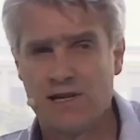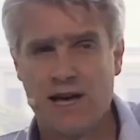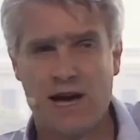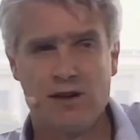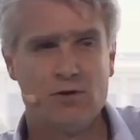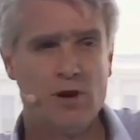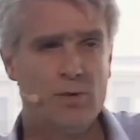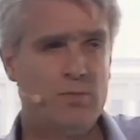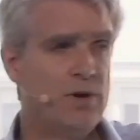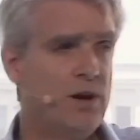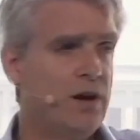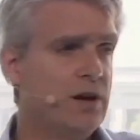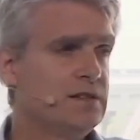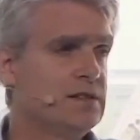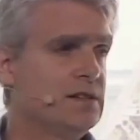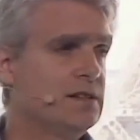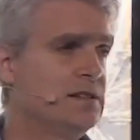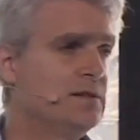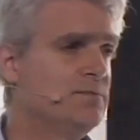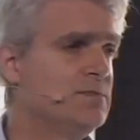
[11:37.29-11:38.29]
How do I apply
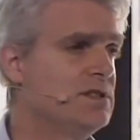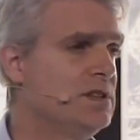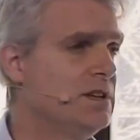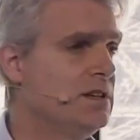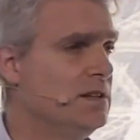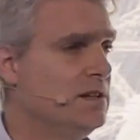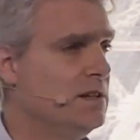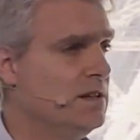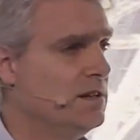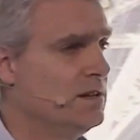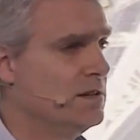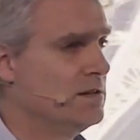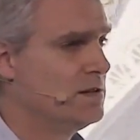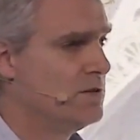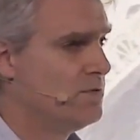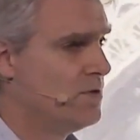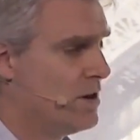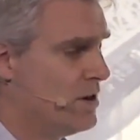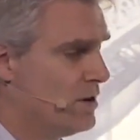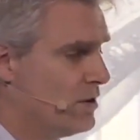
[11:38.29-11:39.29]
systems thinking
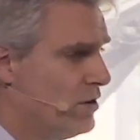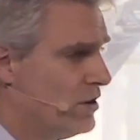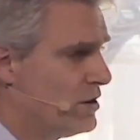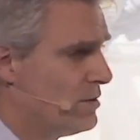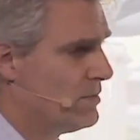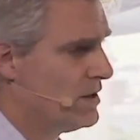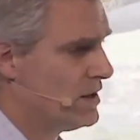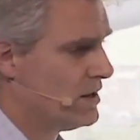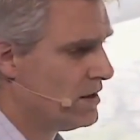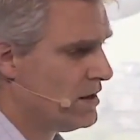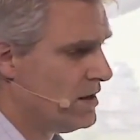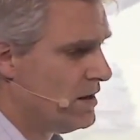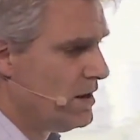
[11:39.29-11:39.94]
to our economy?